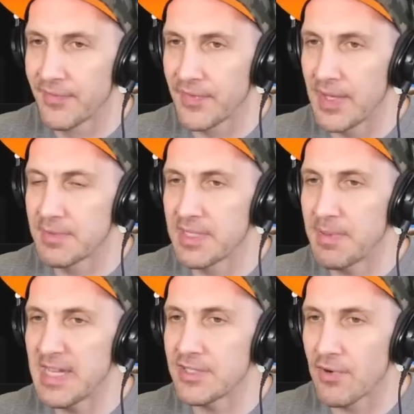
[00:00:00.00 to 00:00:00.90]
for them to
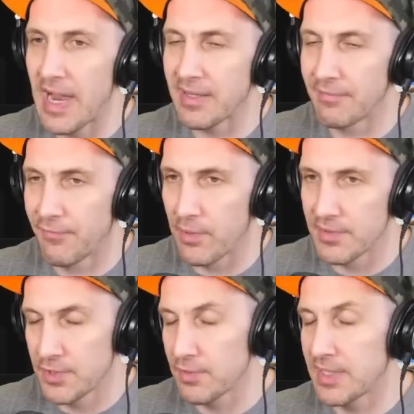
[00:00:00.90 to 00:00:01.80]
beat Dragon
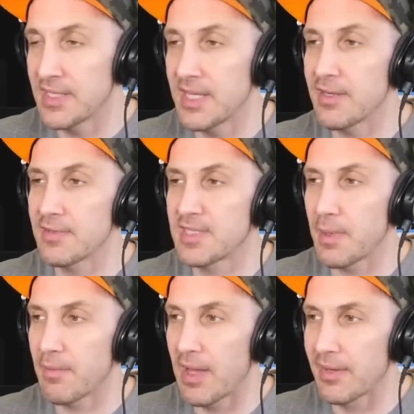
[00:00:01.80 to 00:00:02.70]
Force, who continues to
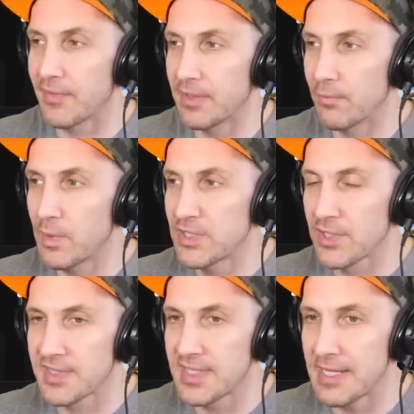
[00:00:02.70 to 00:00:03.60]
be relevant. We
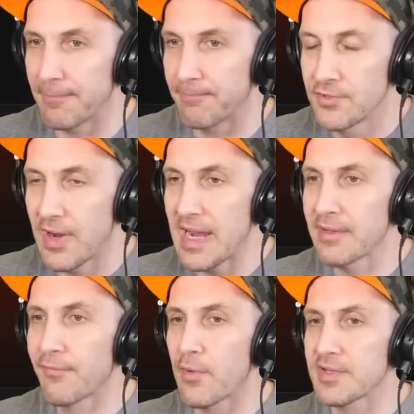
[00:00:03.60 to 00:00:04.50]
shall see.
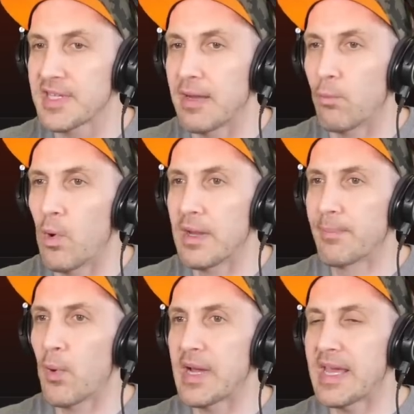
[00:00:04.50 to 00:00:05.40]
Dragon Force at
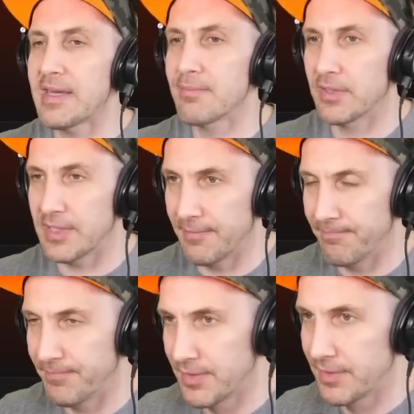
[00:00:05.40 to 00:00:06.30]
1.8 million.
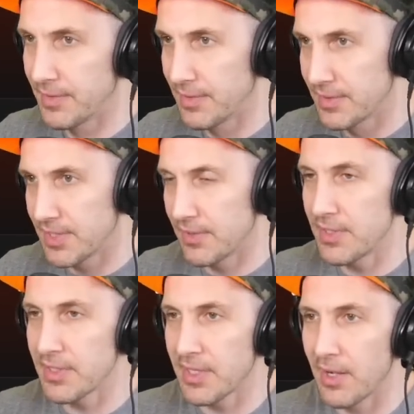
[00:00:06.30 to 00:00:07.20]
So there
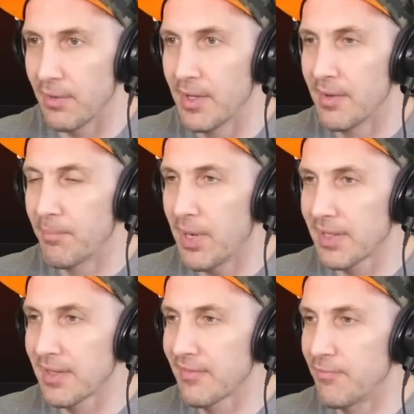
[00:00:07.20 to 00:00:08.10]
you go.
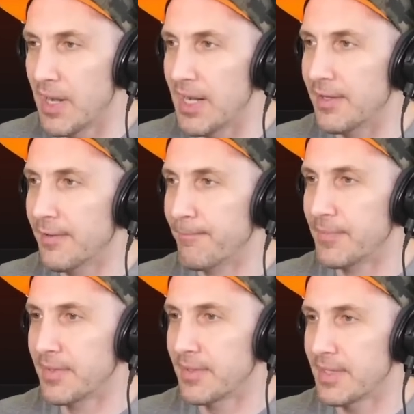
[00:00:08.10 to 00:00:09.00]
Puddle of Mudd
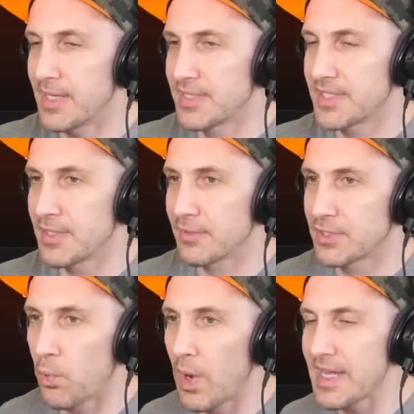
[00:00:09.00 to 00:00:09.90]
is still
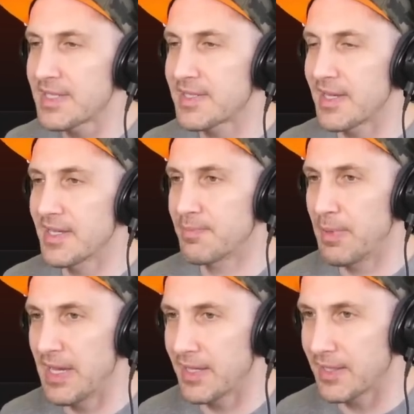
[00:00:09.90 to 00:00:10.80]
twice as
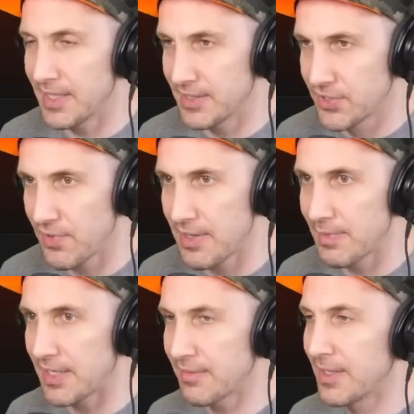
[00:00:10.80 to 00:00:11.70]
big in
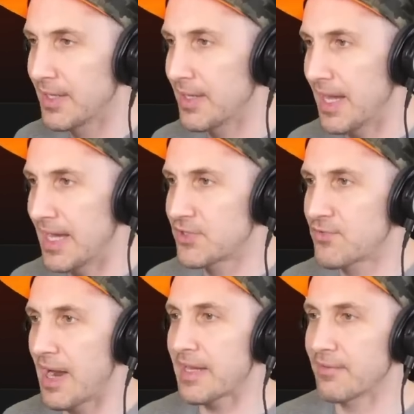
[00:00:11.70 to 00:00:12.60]
streaming as
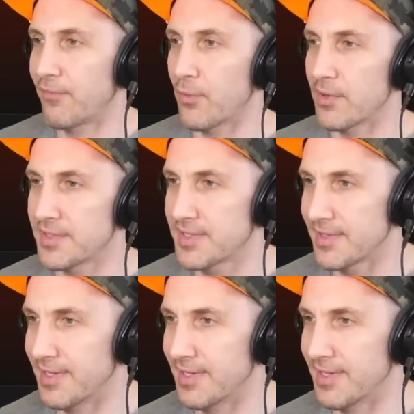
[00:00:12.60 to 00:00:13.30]
Dragon Force,